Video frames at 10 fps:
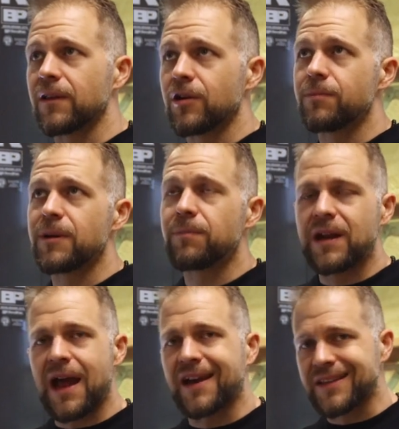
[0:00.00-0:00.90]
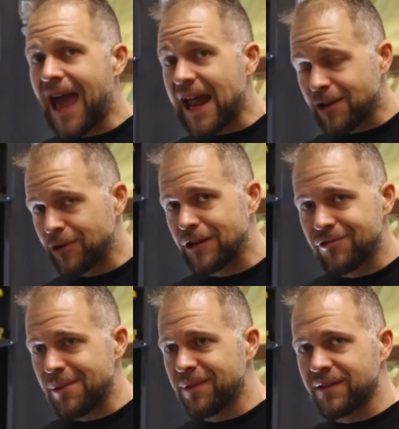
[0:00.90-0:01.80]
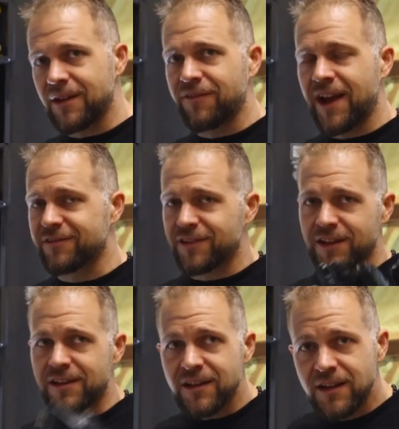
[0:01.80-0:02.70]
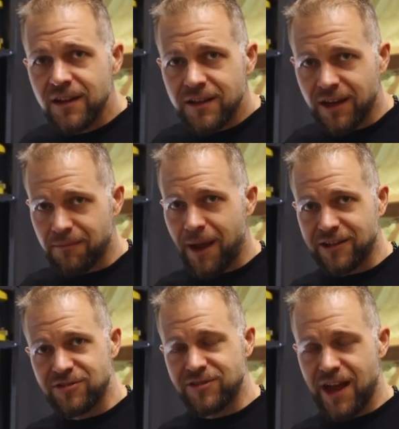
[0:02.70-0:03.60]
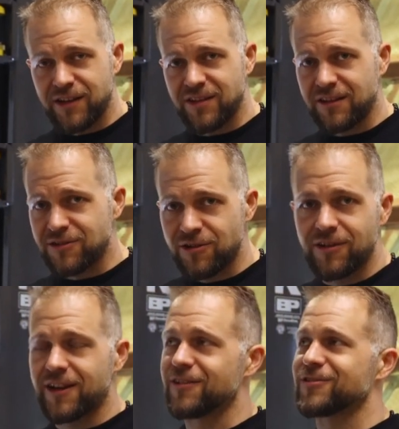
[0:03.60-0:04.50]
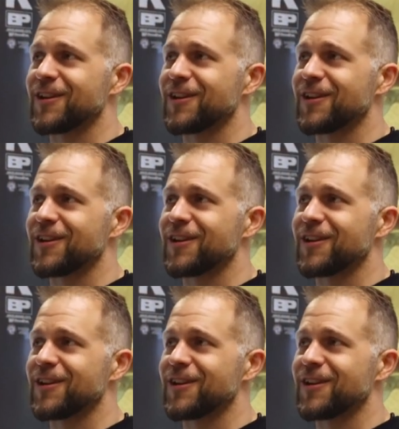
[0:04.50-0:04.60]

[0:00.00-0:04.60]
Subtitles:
a little bit, but it has adequate grip. And if I have to like kick Matthew's ass on the tailgate or